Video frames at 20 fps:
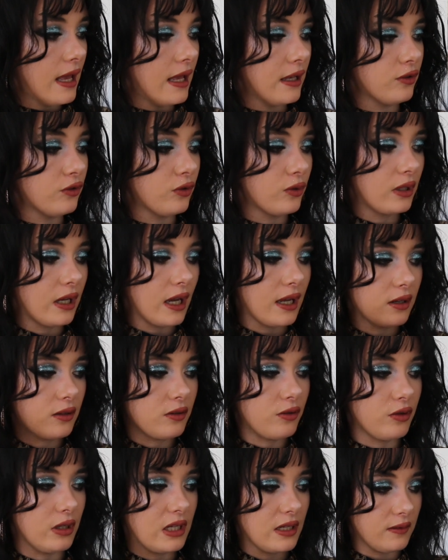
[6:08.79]
And so it
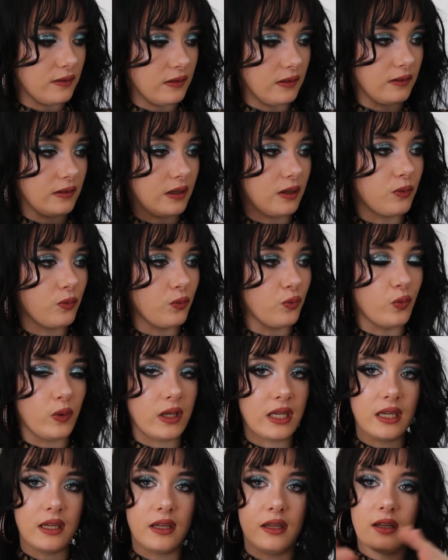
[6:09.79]
kind of creates this
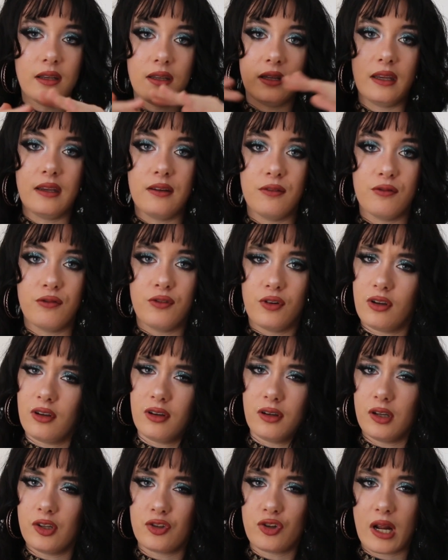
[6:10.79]
weird
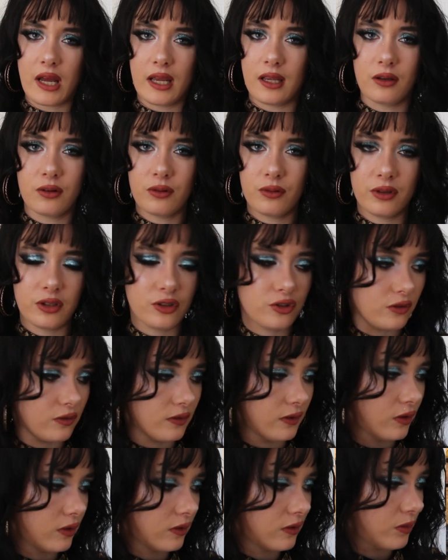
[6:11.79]
inverted triangle that
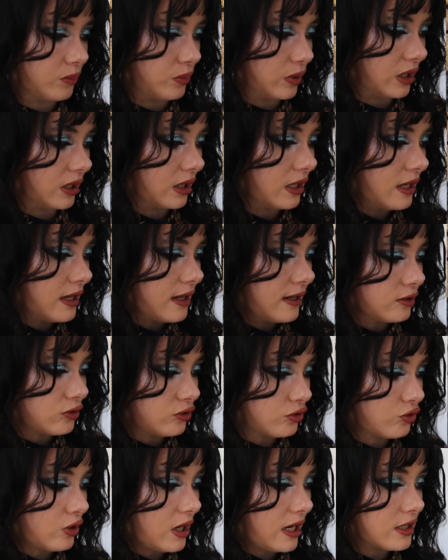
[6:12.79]
just looks a bit
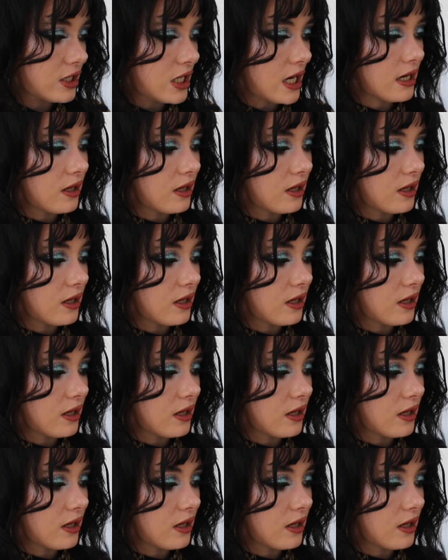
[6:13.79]
strange.